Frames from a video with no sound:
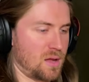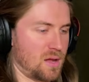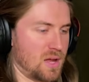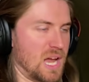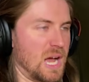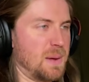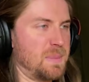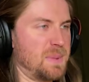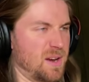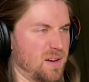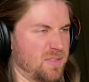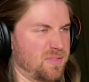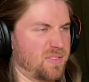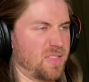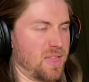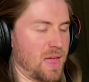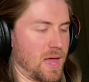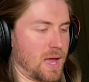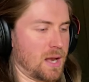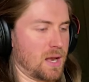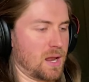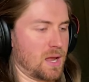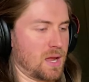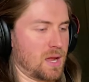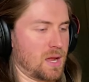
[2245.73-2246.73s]
I'm here for
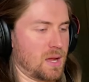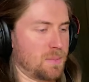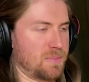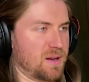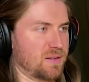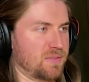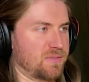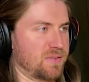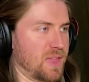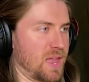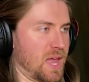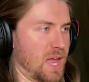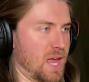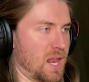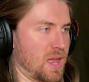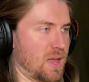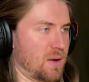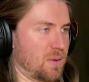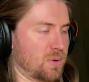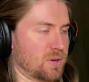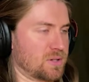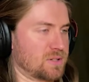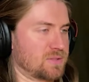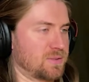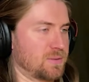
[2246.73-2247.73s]
that. I'm here for that.
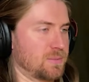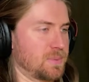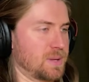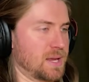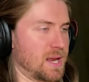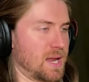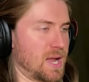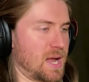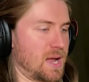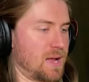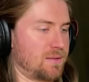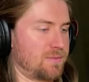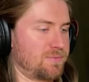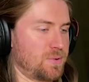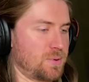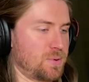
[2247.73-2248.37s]
That works for me. I've